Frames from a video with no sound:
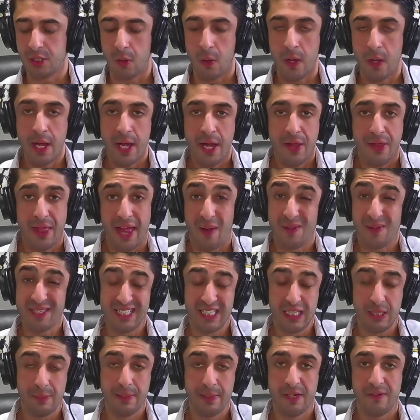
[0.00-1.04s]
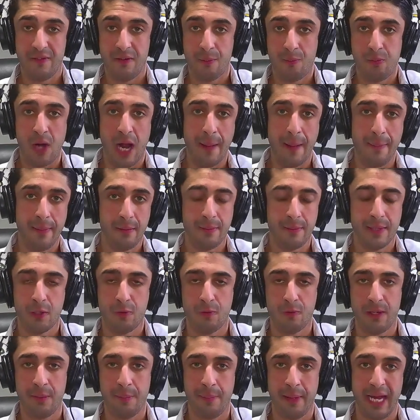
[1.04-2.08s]
So that was a little bit of a problem in
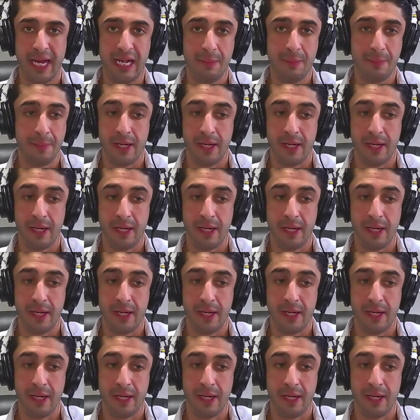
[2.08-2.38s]
Green Bay.